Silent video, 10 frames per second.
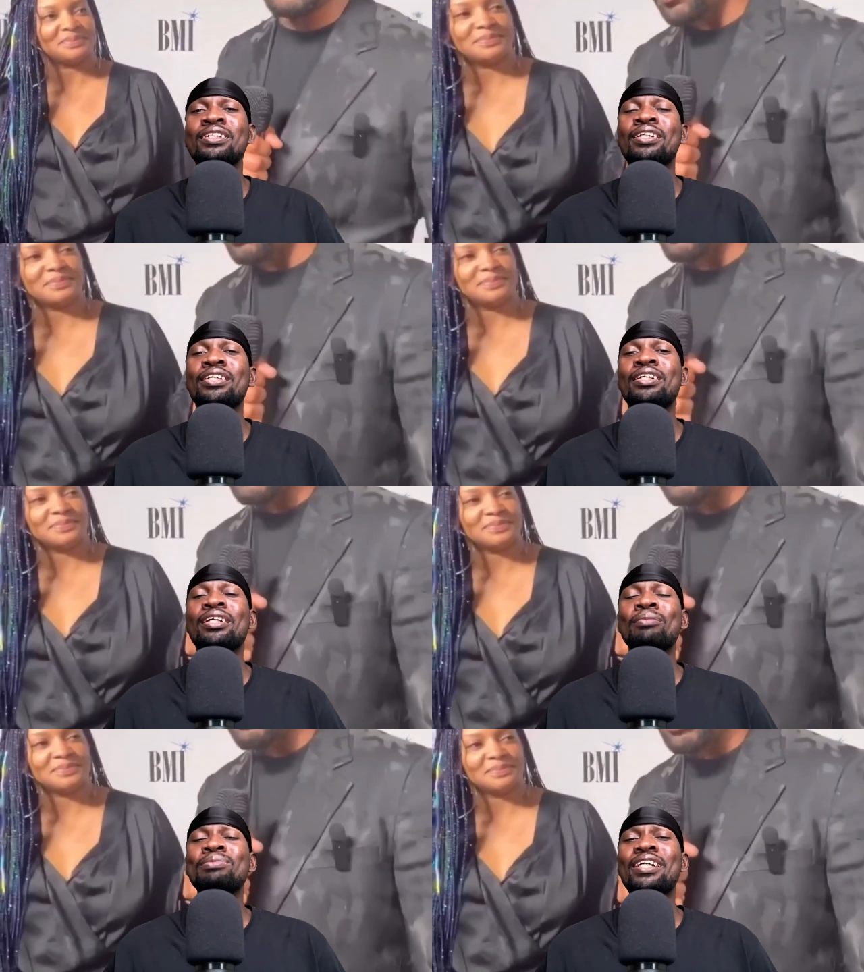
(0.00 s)
Speaker 1: And
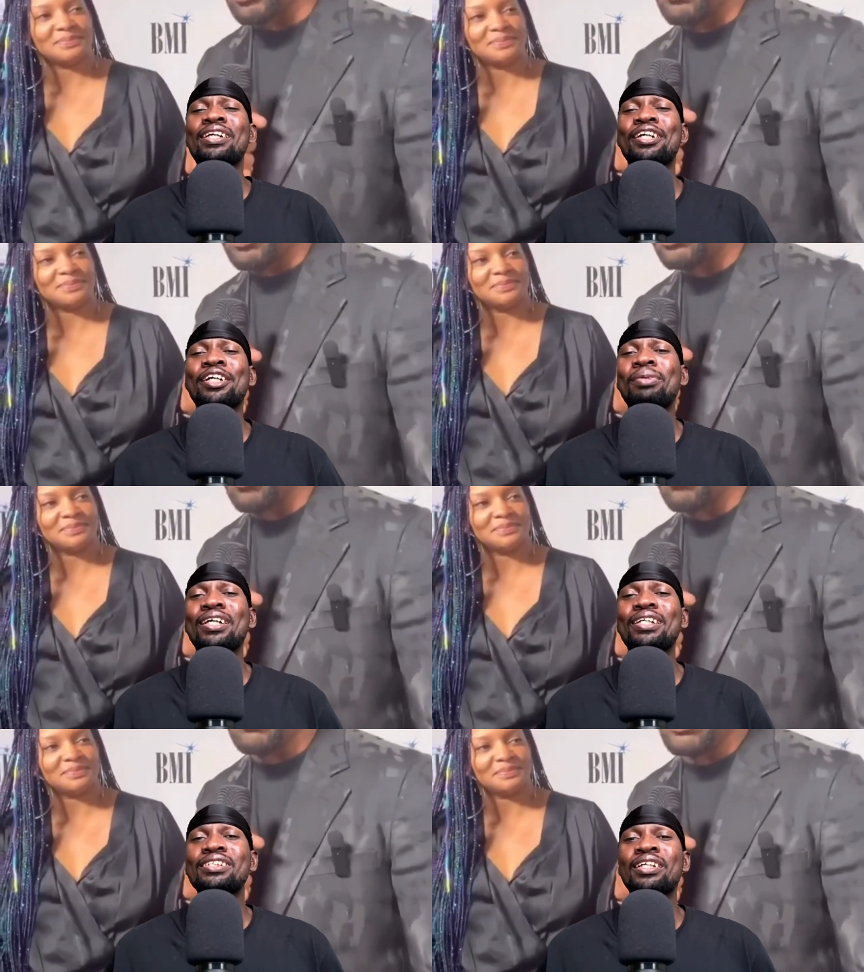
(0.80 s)
I'm tired of
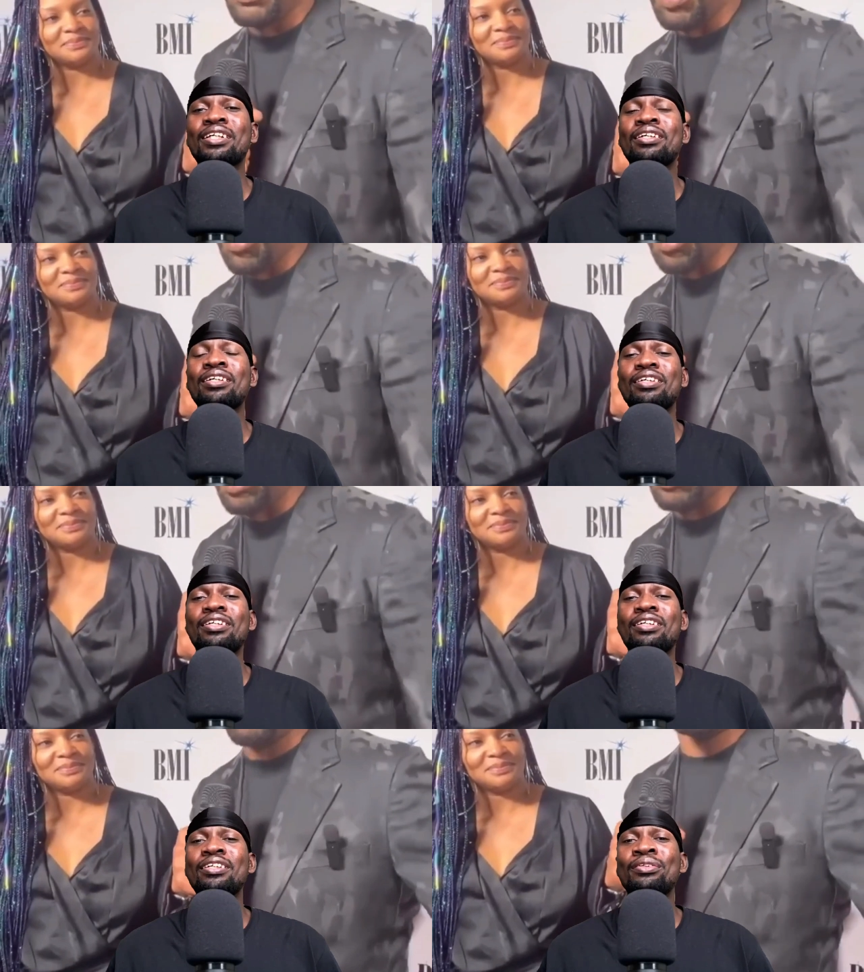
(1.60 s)
everybody saying,
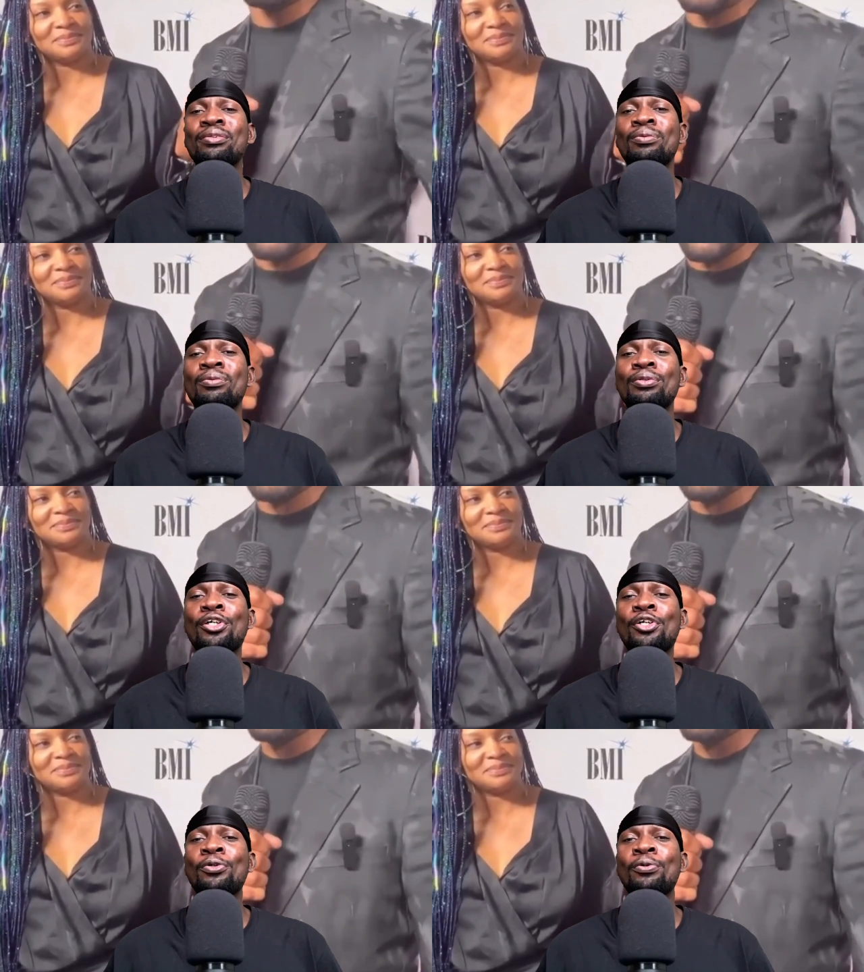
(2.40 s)
uh, you
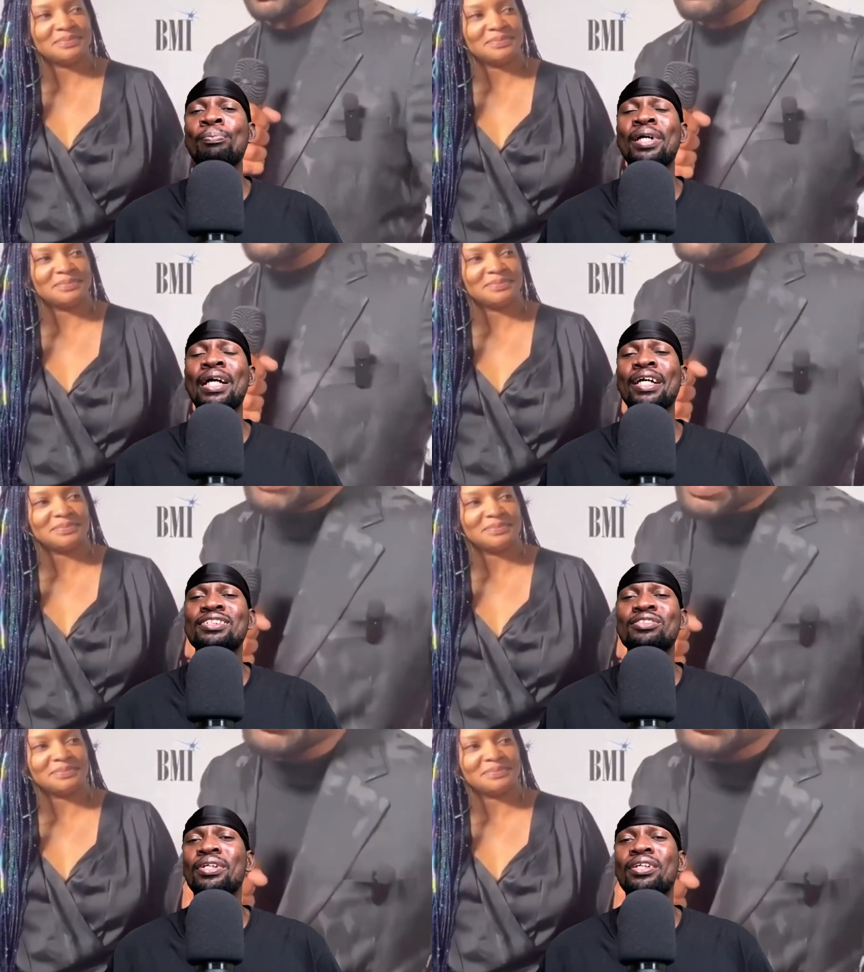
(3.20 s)
know, Pac
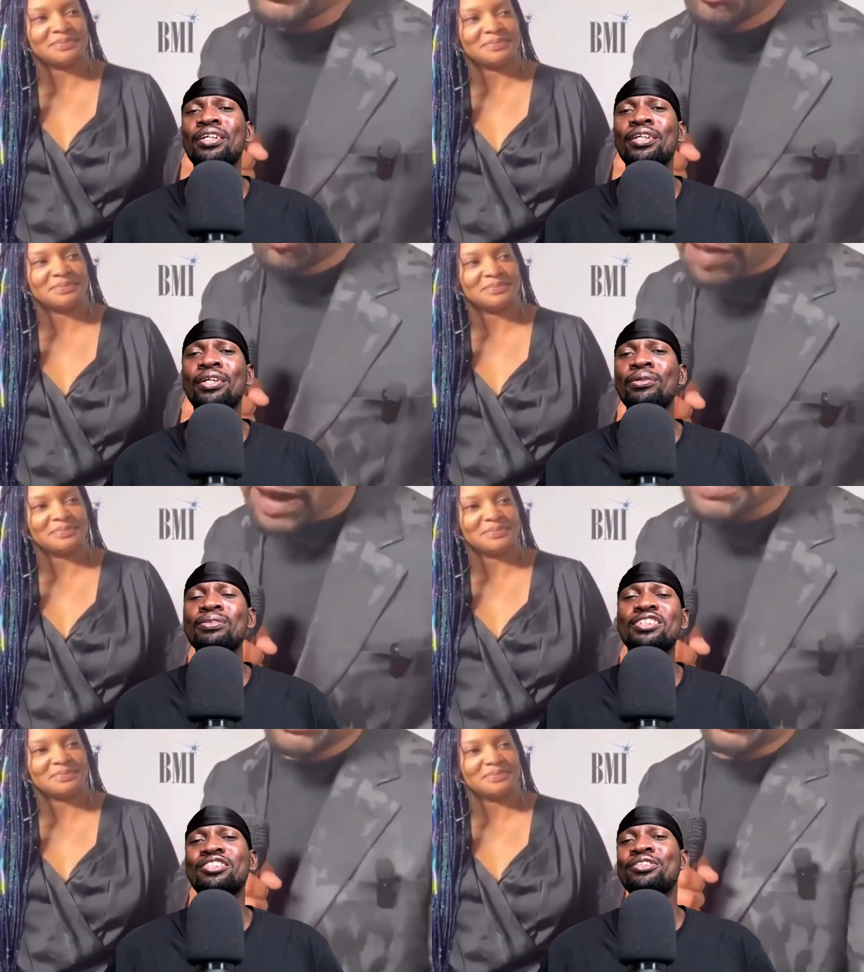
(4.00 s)
is one of the
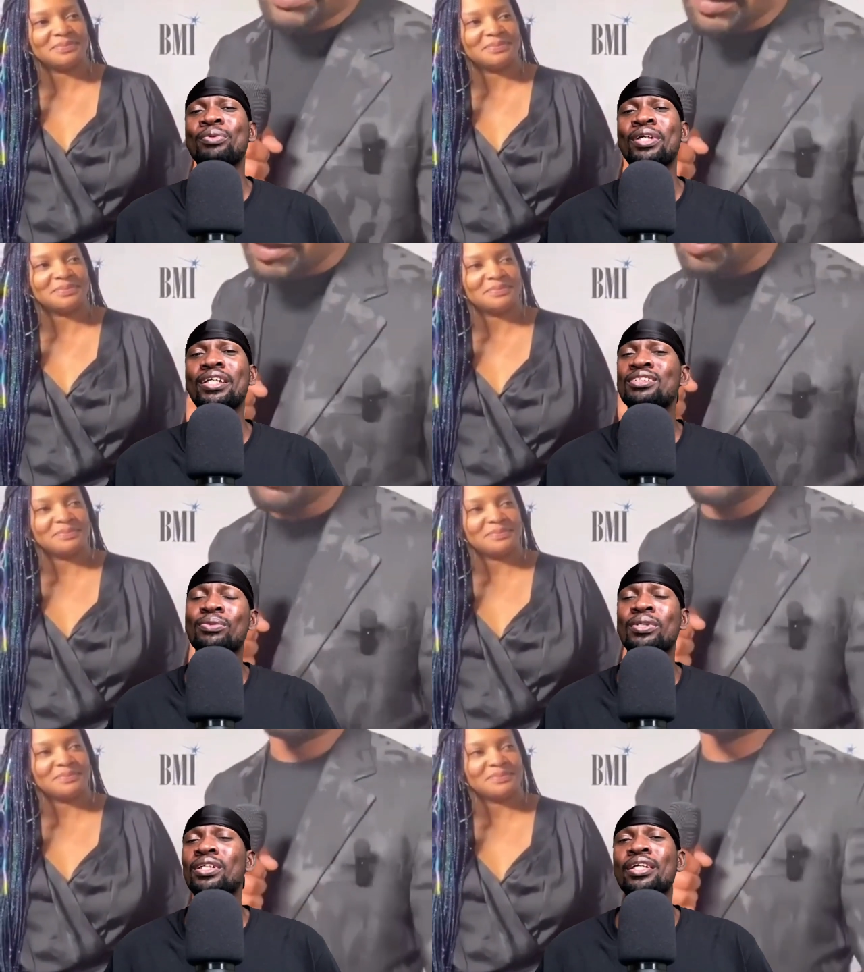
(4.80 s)
goats, or Wayne's
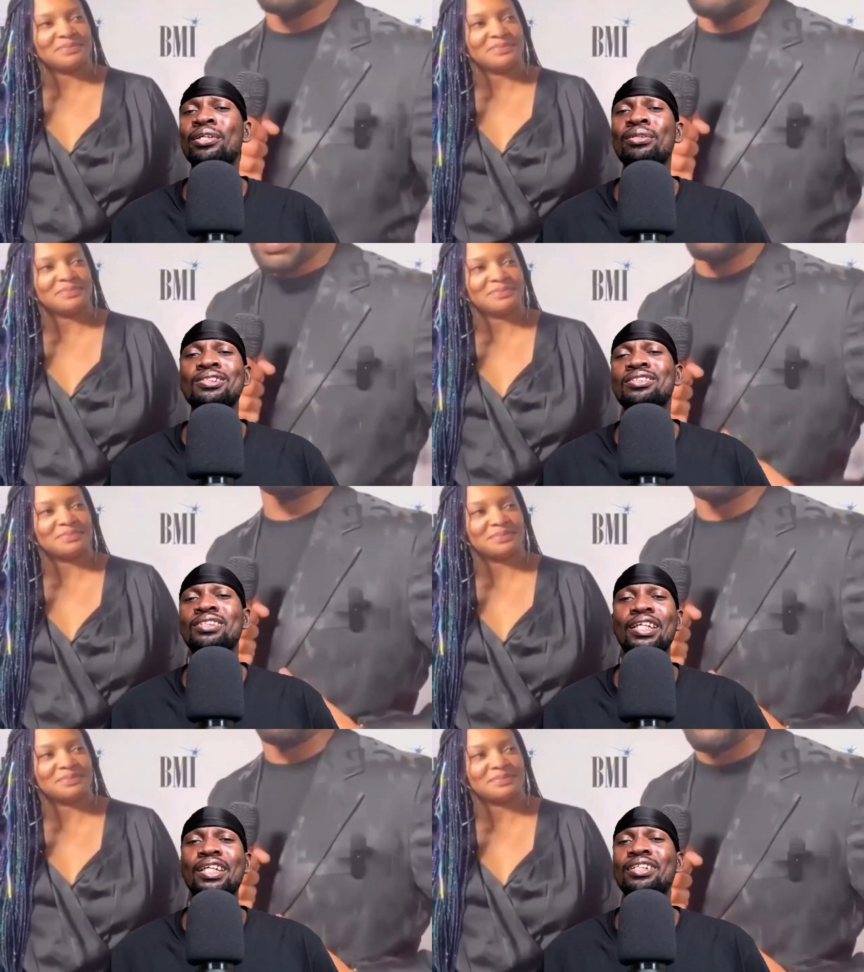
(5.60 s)
one of the goats,
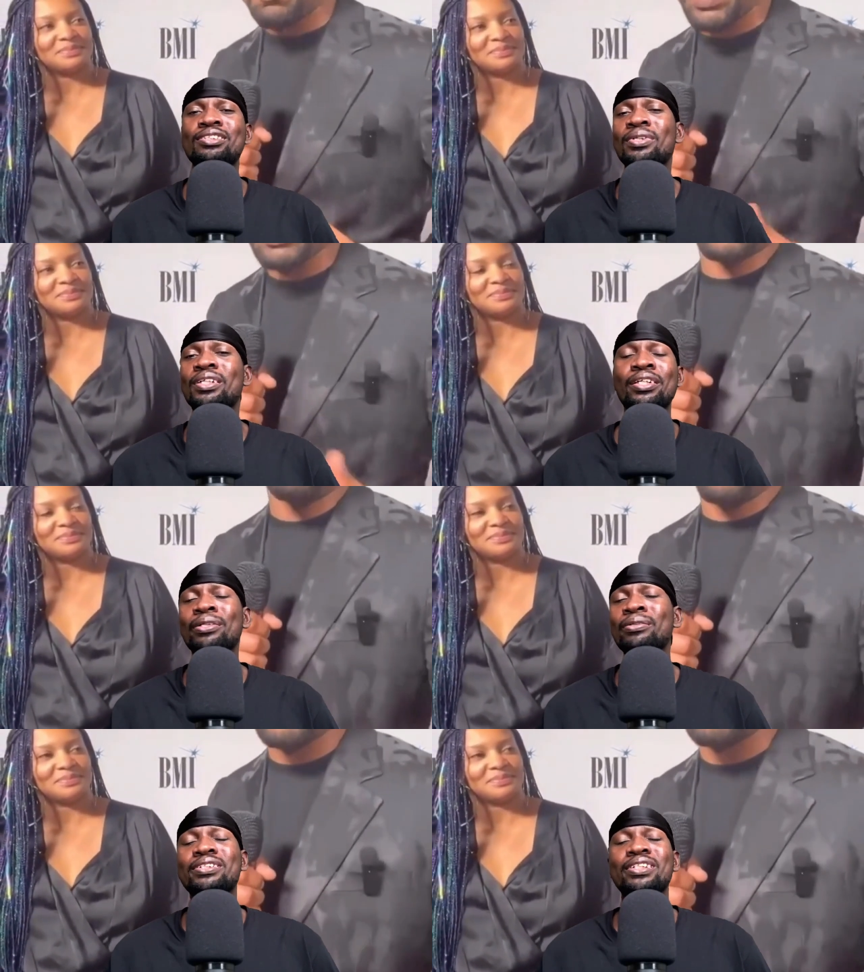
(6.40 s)
Jada's one of the
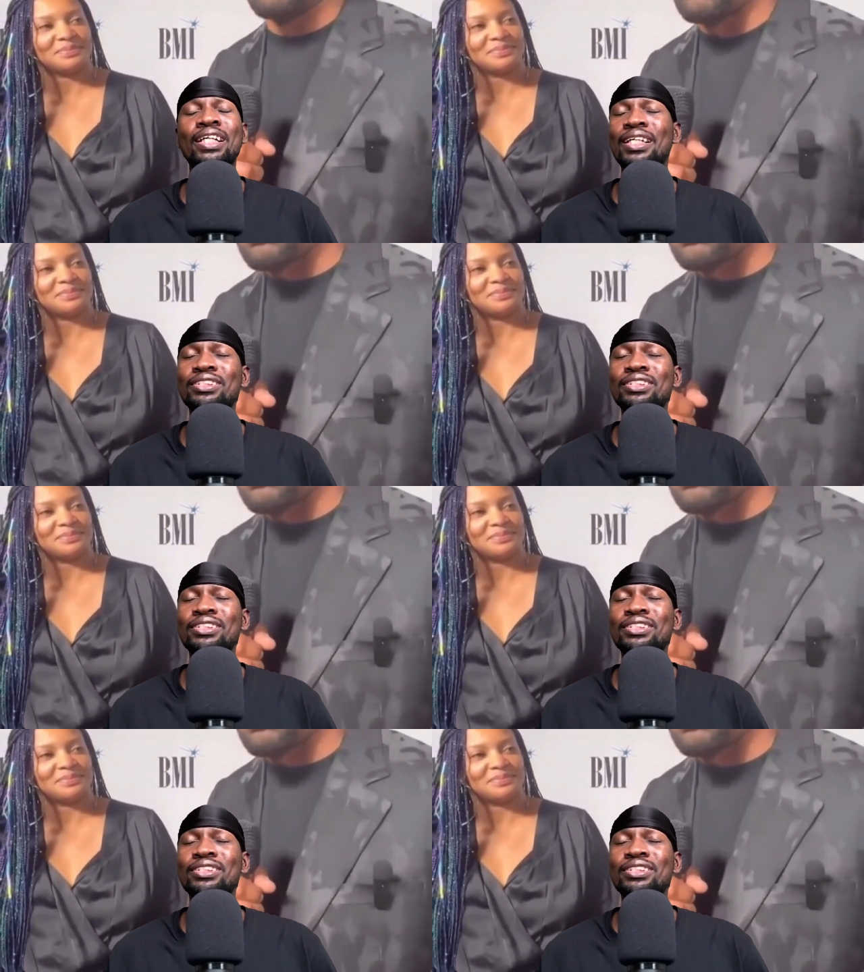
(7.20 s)
goats, Nas